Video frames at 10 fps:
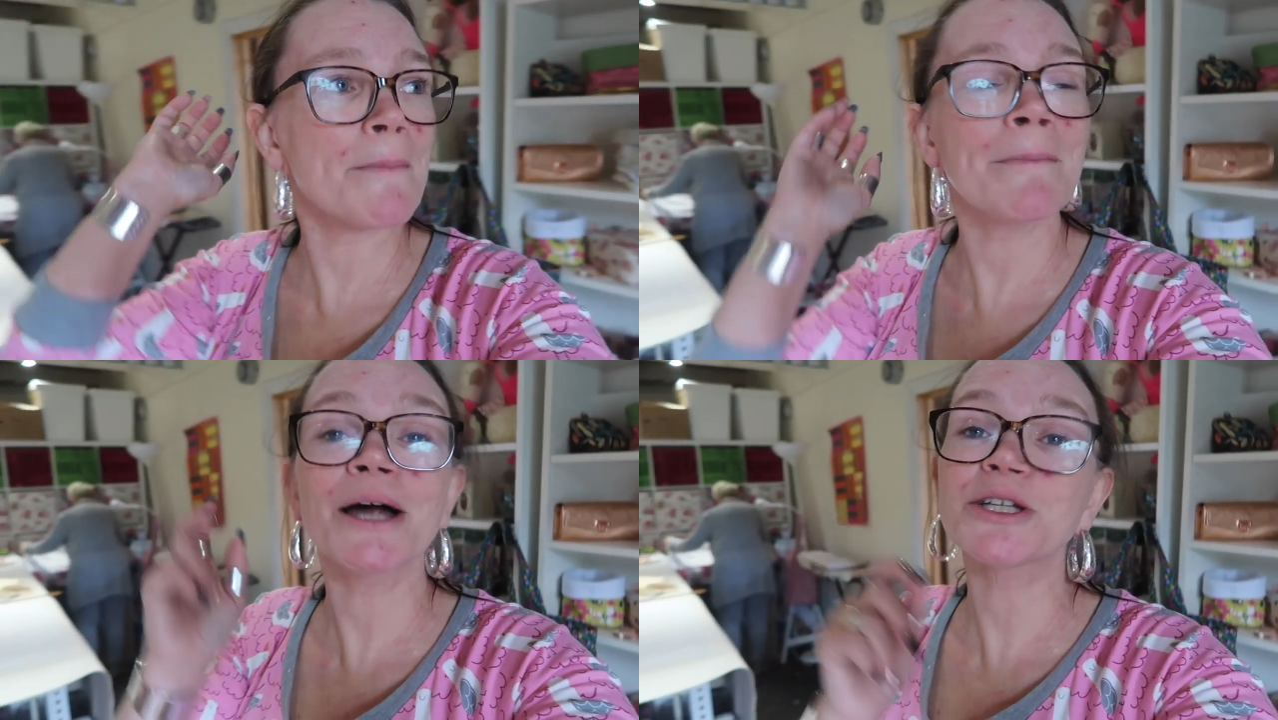
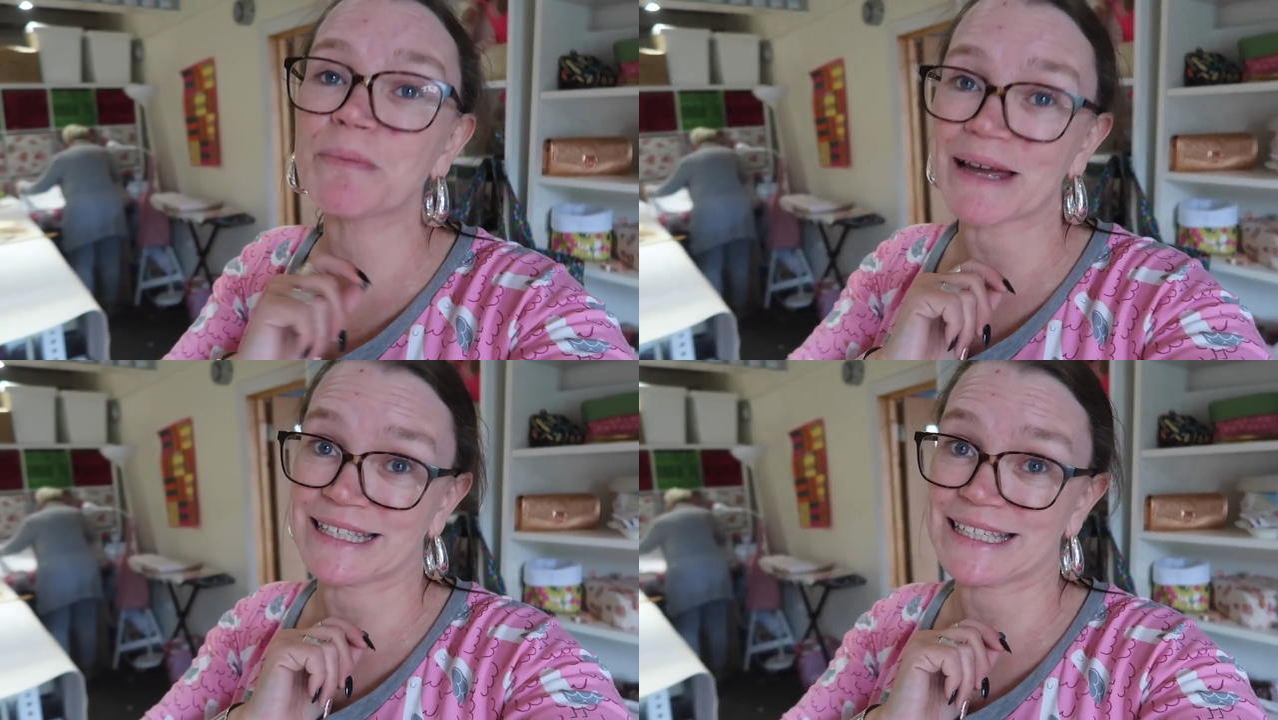Much
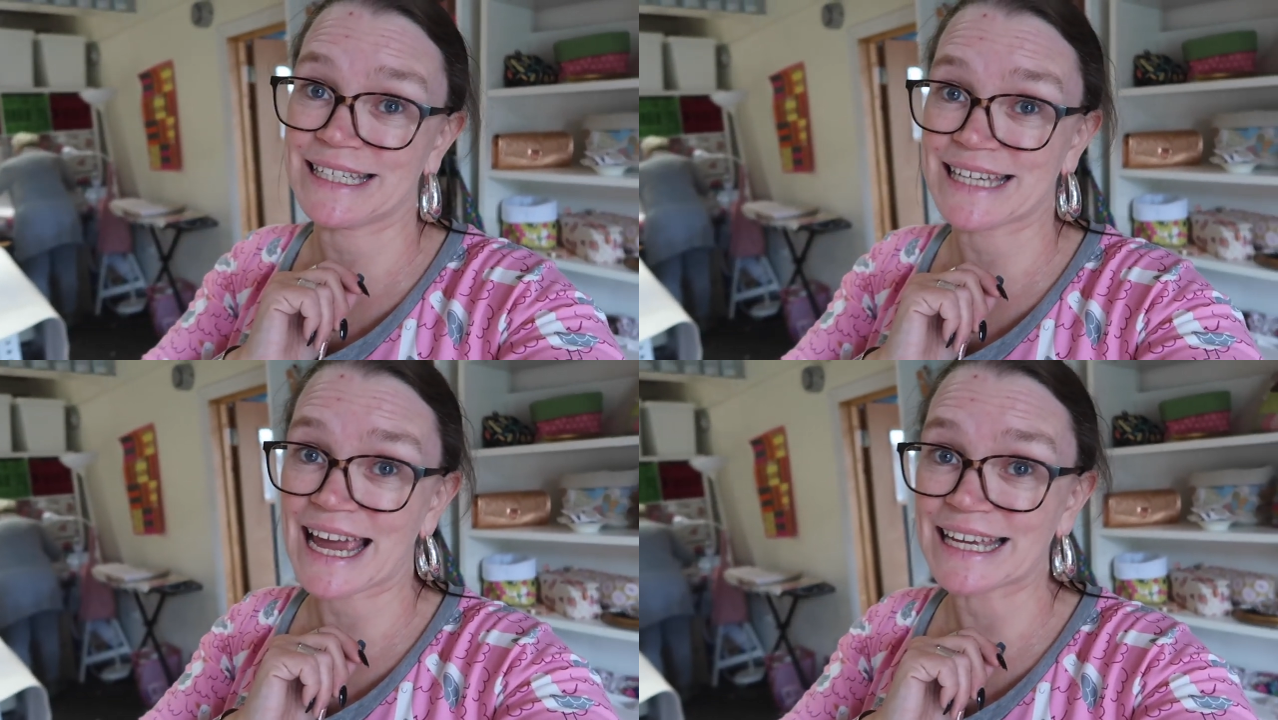better
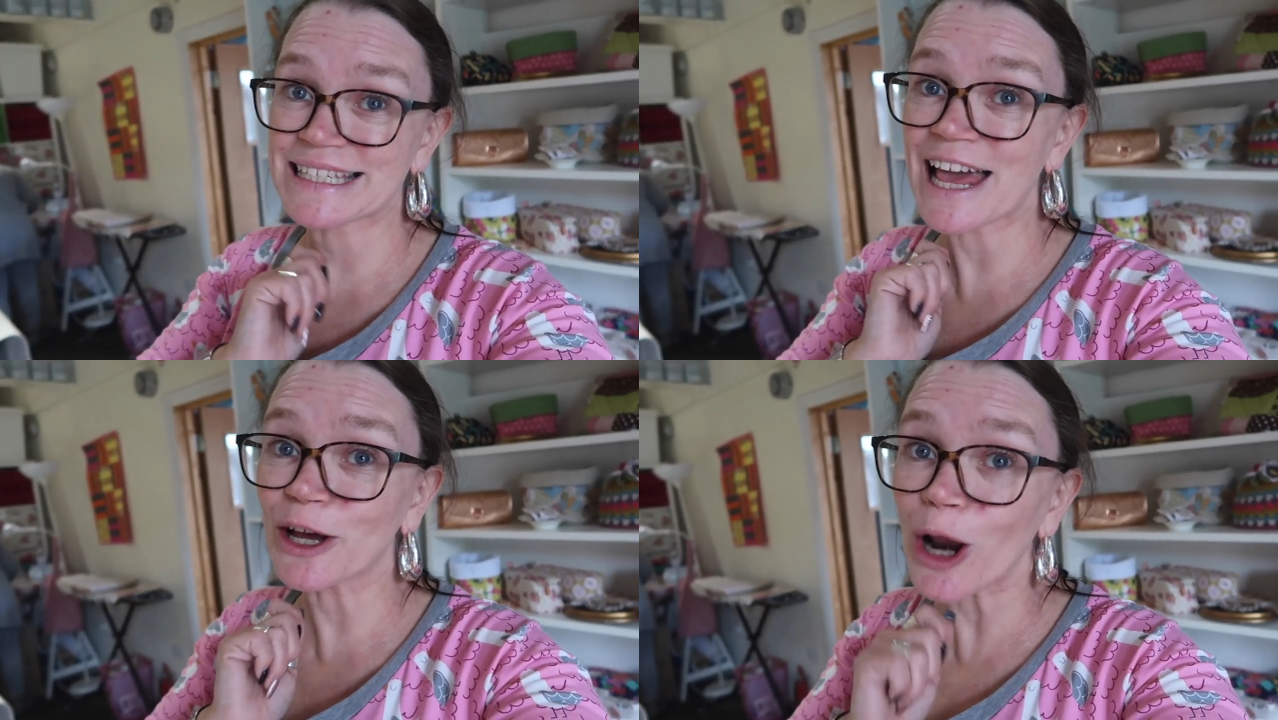today, it's
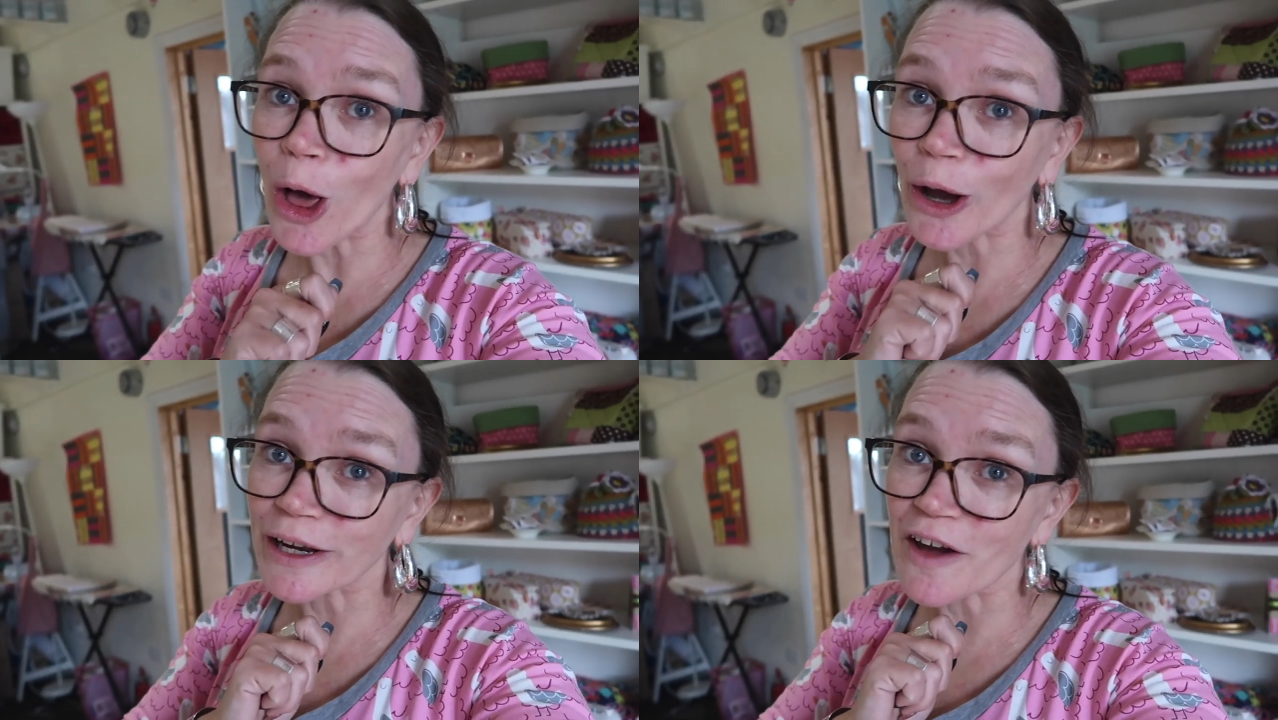10
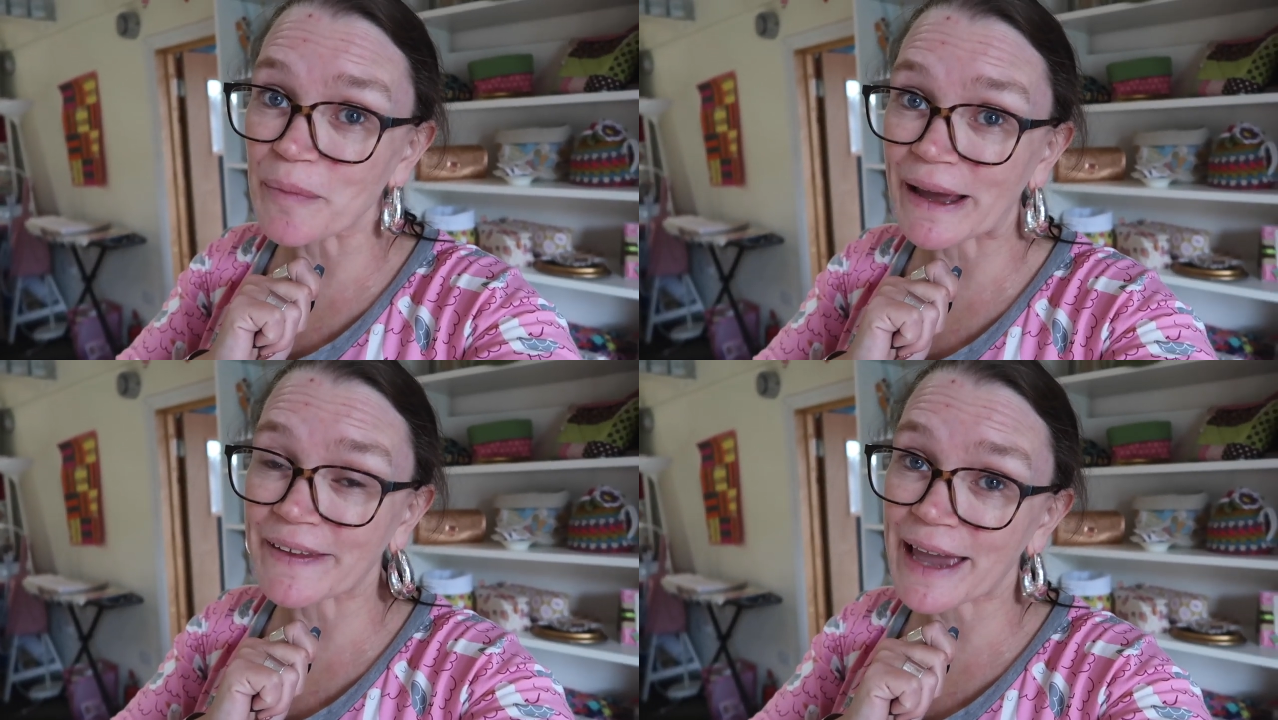o'clock and I've
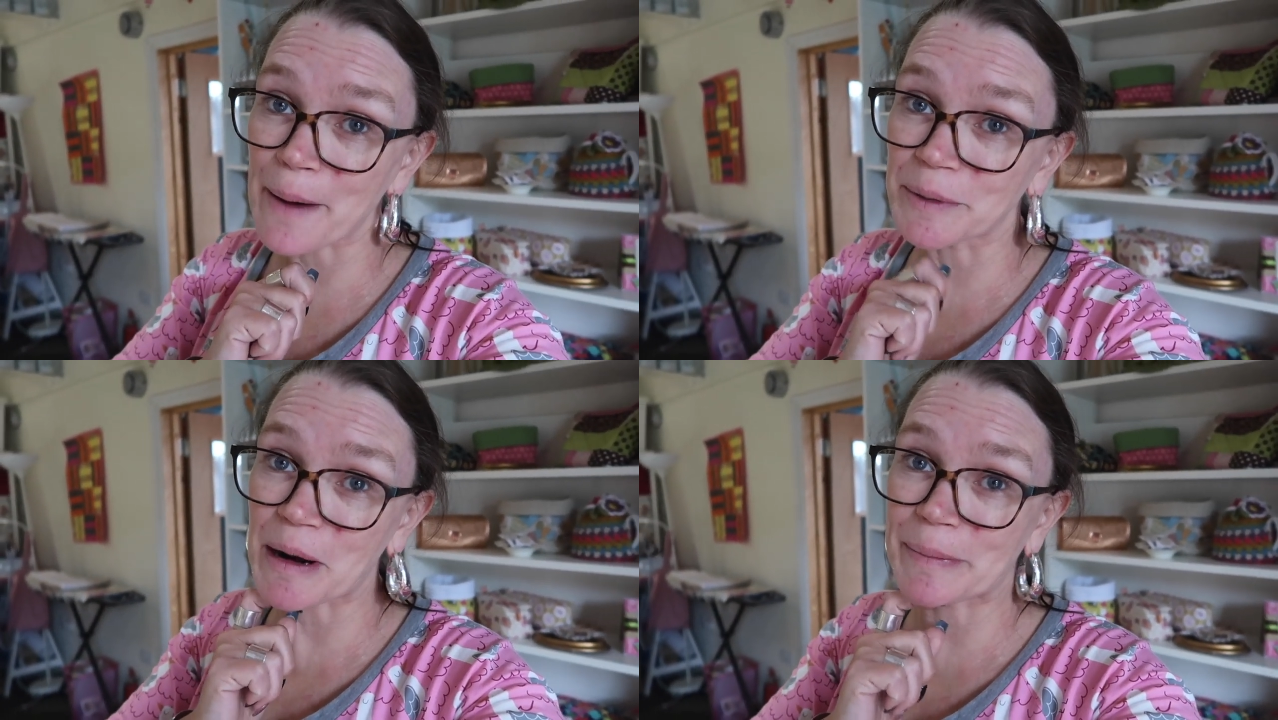picked the
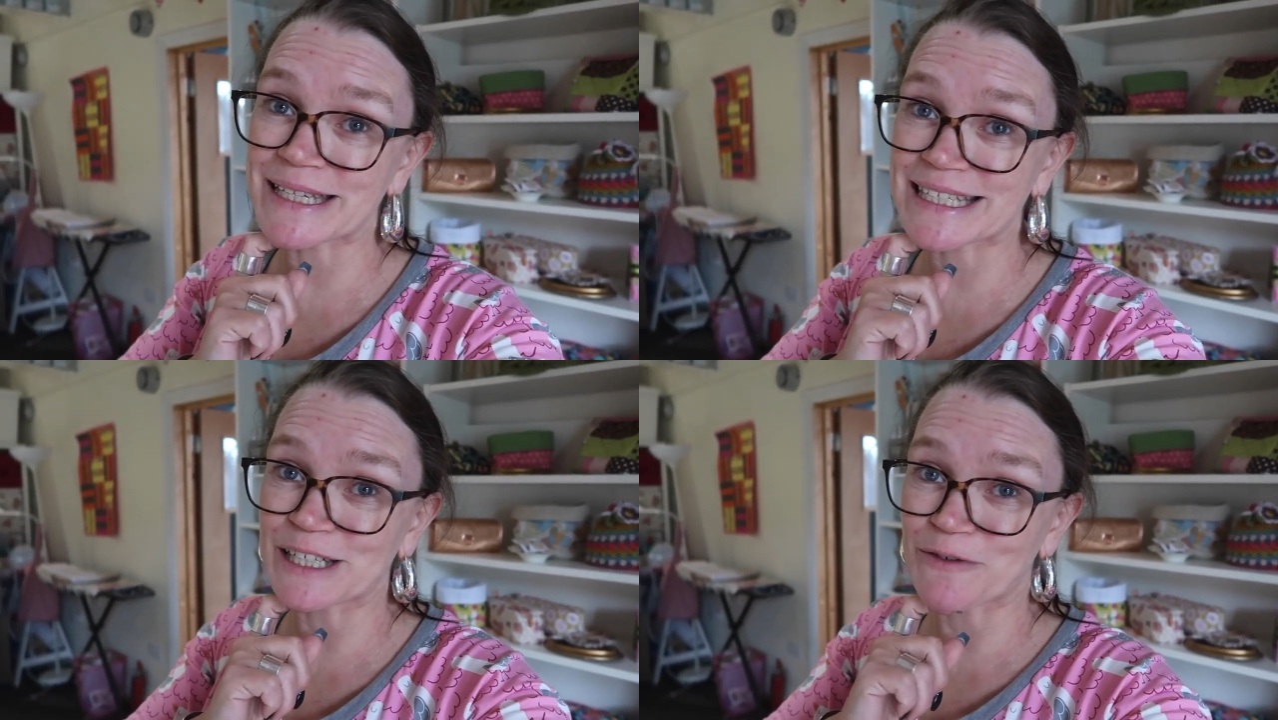camera up
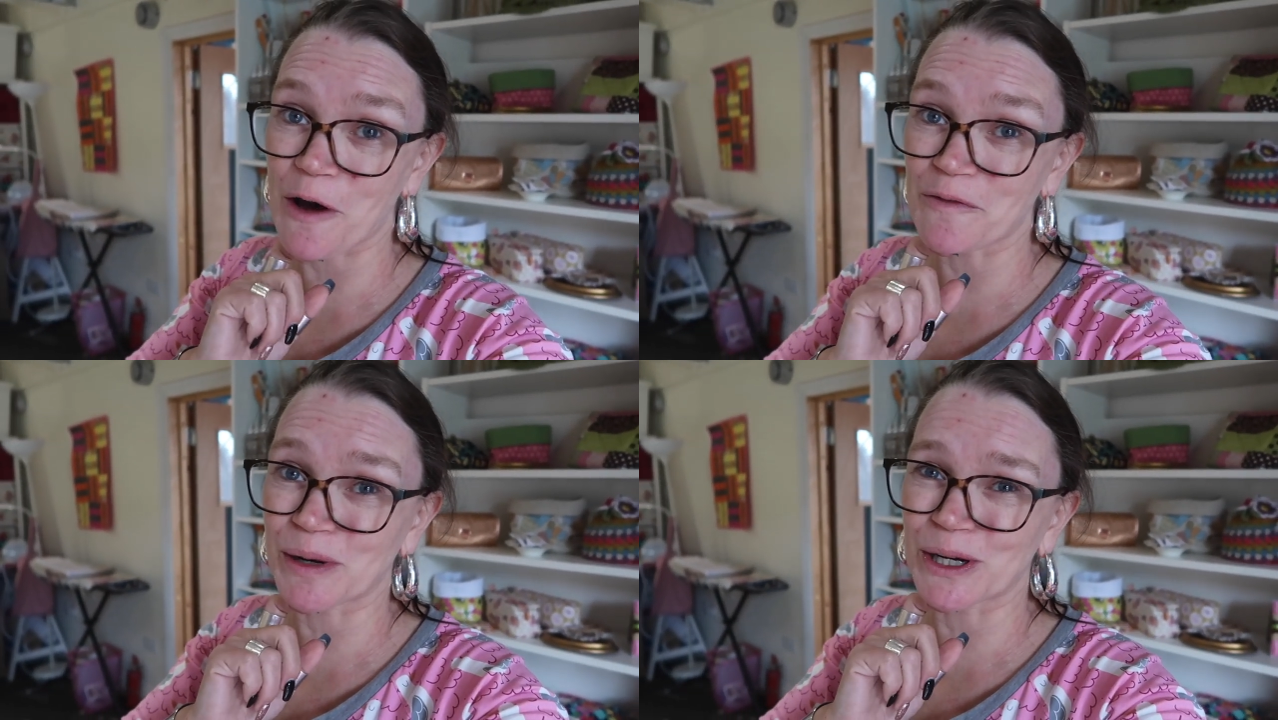instead of
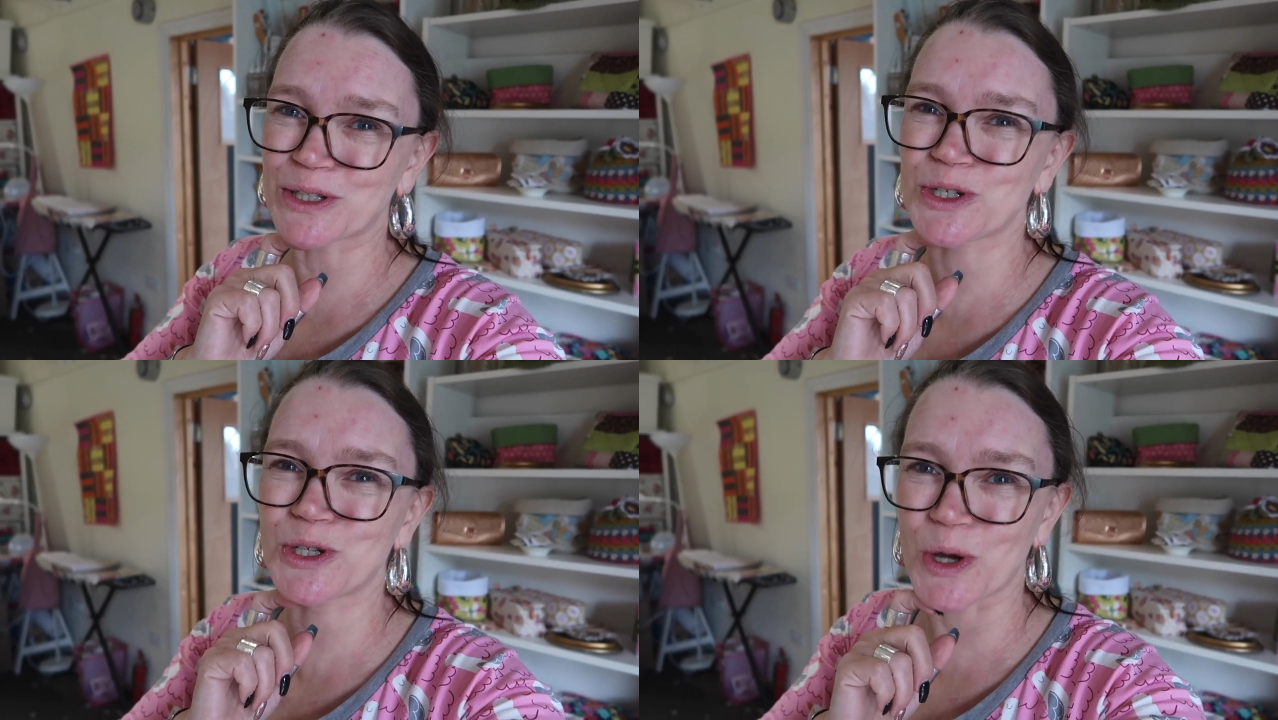
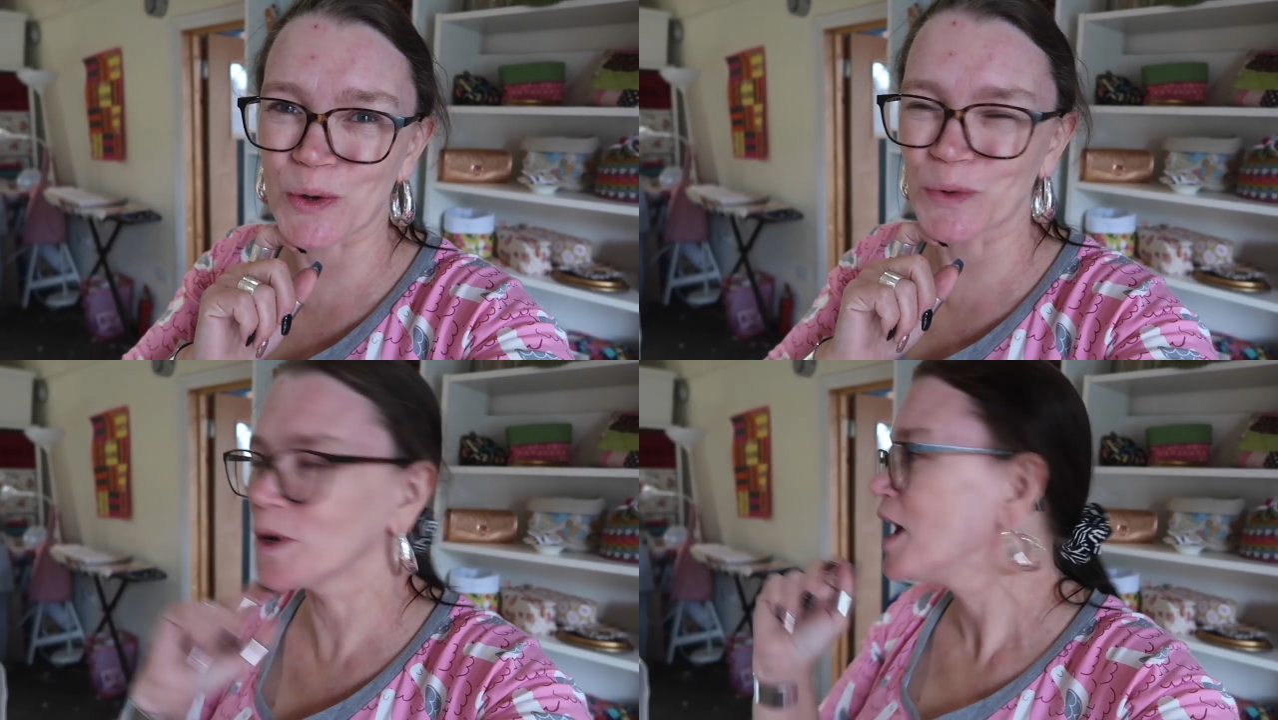
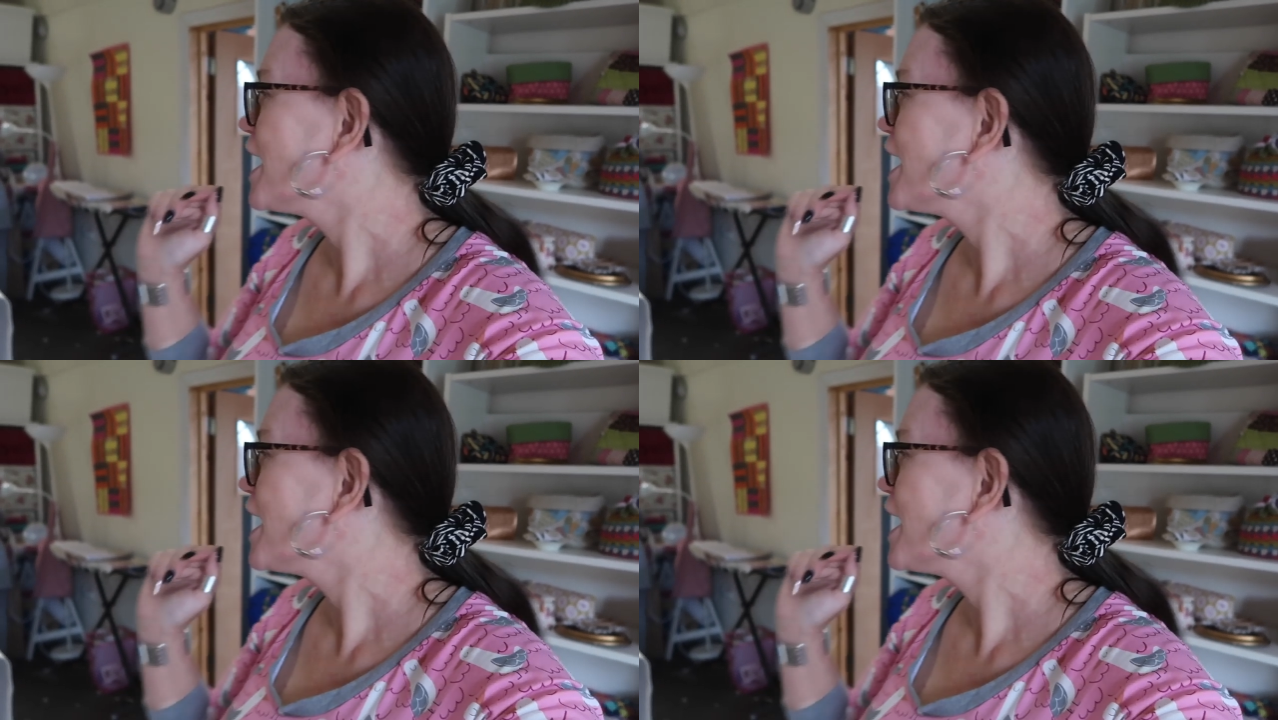2:30.